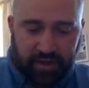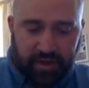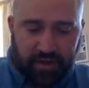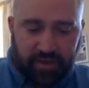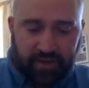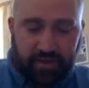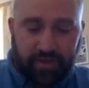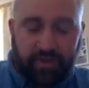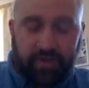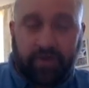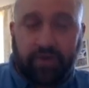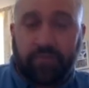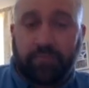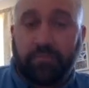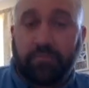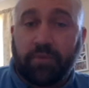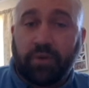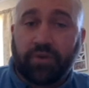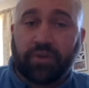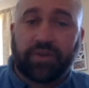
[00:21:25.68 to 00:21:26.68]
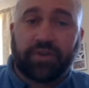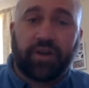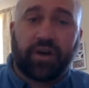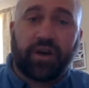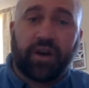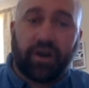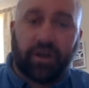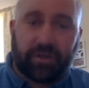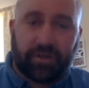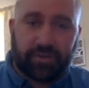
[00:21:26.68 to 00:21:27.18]
The term modern
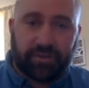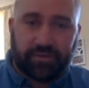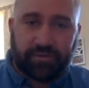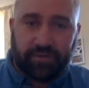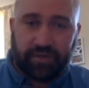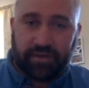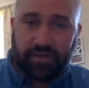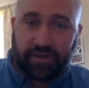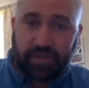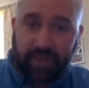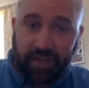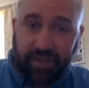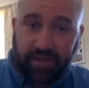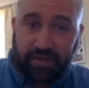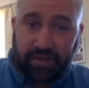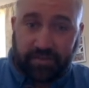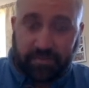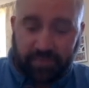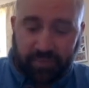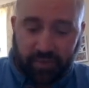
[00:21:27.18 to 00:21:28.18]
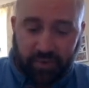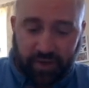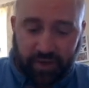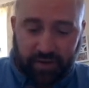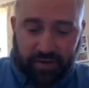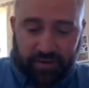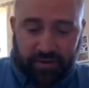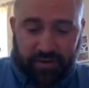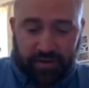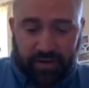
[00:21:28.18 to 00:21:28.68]
art is a case in point.
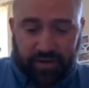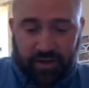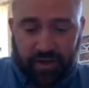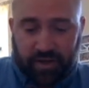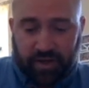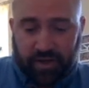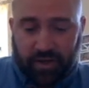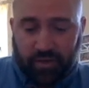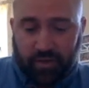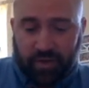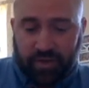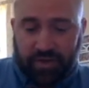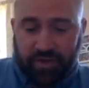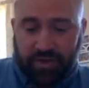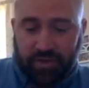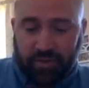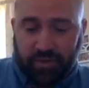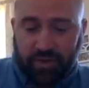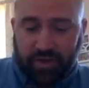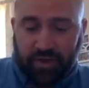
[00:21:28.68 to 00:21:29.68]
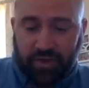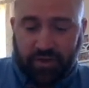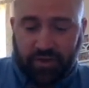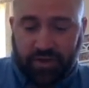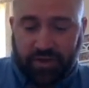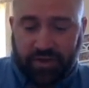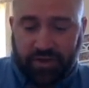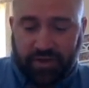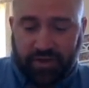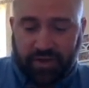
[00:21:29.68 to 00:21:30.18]
When someone
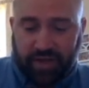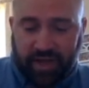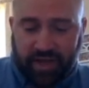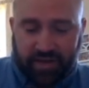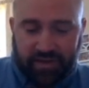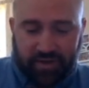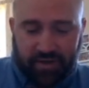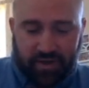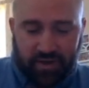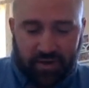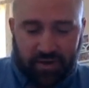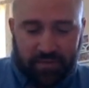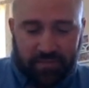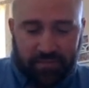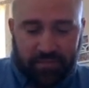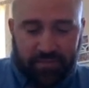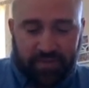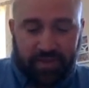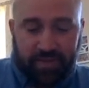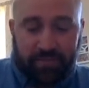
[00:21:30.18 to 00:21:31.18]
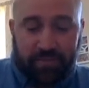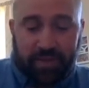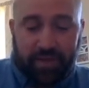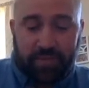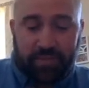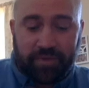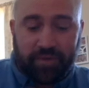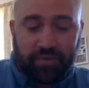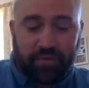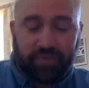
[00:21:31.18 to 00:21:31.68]
uses that term, they may
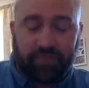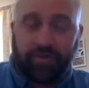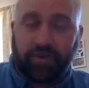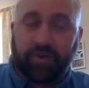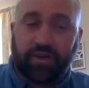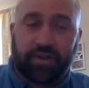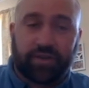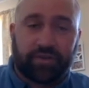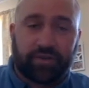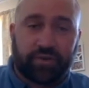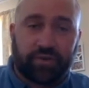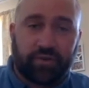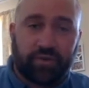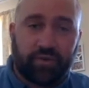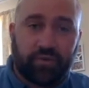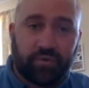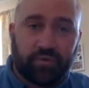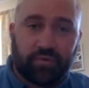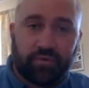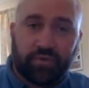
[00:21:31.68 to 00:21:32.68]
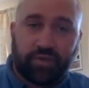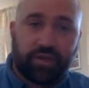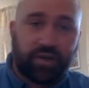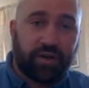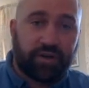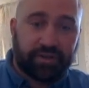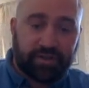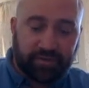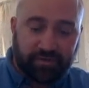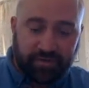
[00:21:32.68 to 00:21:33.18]
be referring to the
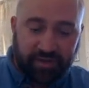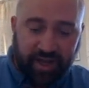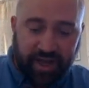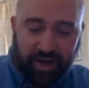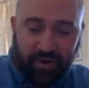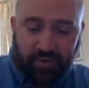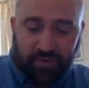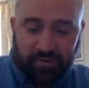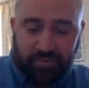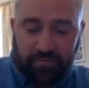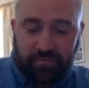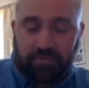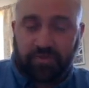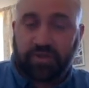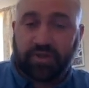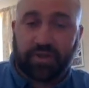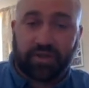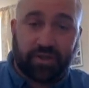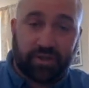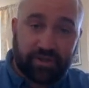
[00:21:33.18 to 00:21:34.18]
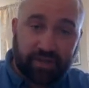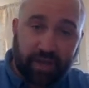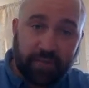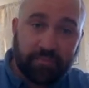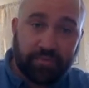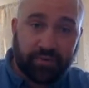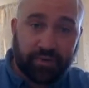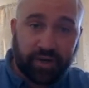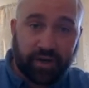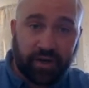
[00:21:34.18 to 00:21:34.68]
art of now, to
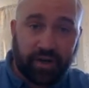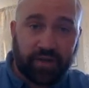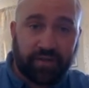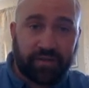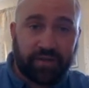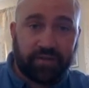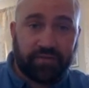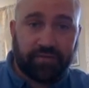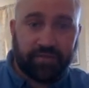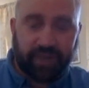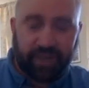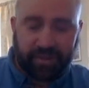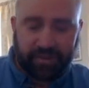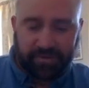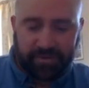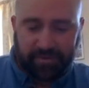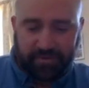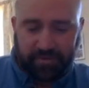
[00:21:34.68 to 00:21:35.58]
contemporary art, in fact,